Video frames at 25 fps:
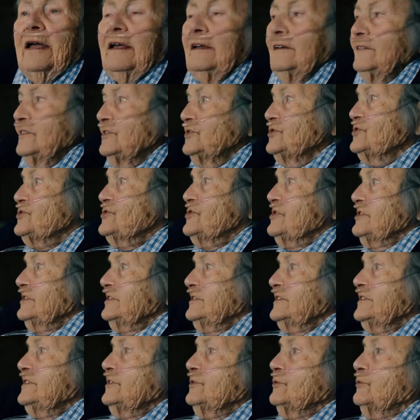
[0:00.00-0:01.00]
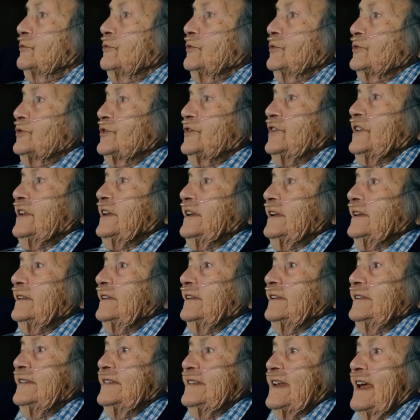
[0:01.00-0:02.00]
it's just across the
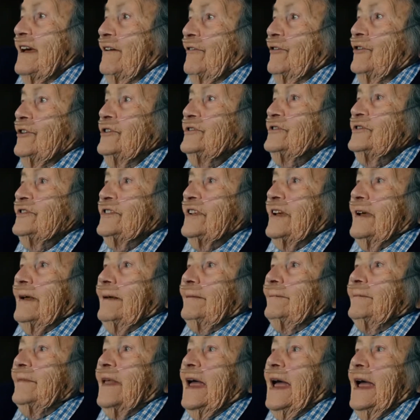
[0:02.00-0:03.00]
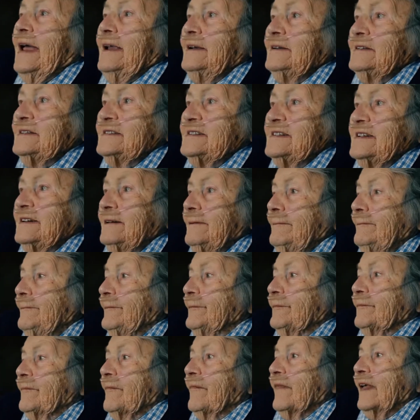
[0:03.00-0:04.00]
little terrace. And
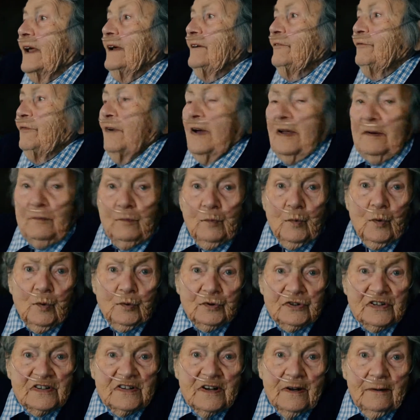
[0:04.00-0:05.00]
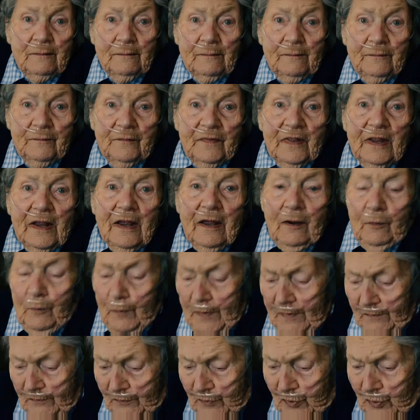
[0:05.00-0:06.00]
if I want him,
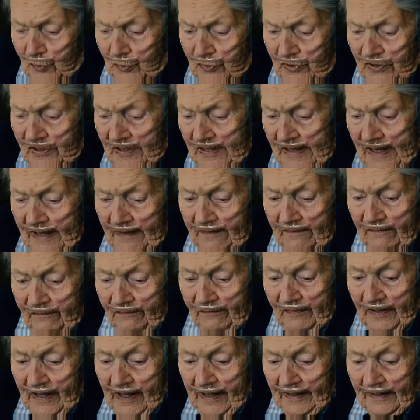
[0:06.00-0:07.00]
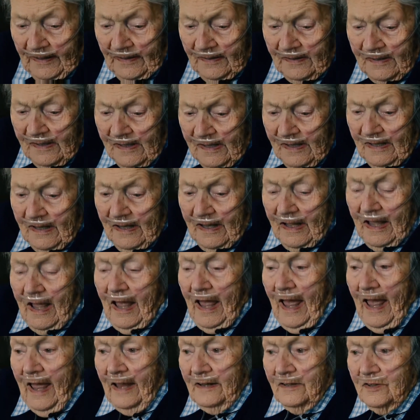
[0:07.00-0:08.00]
we've got a lifeline.
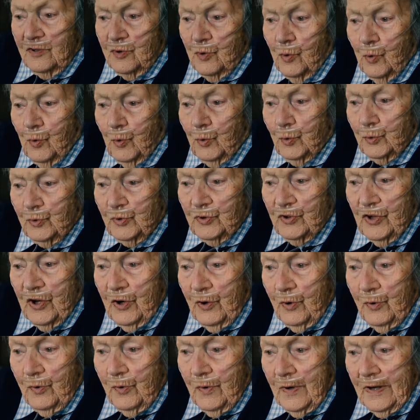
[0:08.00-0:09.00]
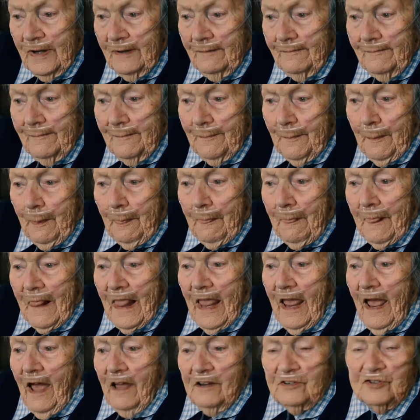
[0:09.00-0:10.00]
And also,
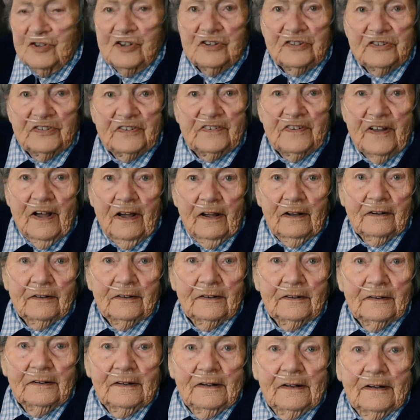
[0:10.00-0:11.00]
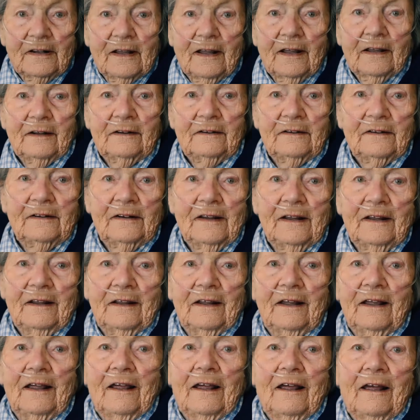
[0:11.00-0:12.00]
I just dial. And
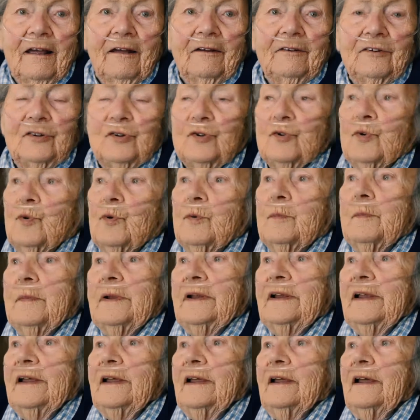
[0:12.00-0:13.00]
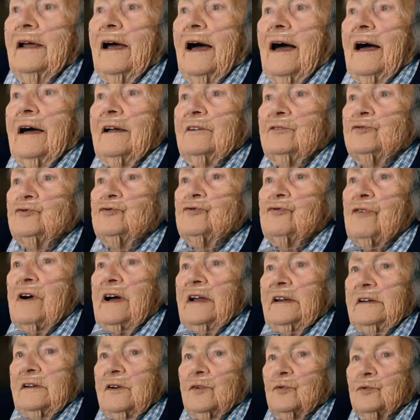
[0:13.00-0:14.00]
normally, I
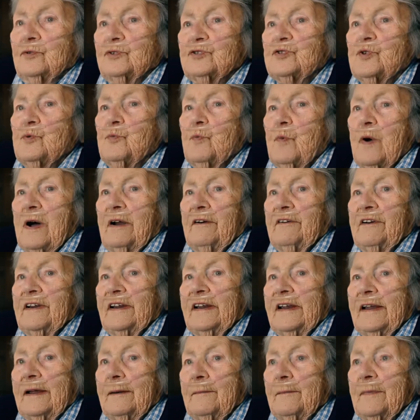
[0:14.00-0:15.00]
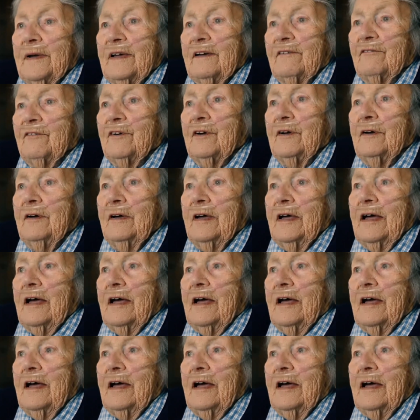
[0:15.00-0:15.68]
try not to worry him ever.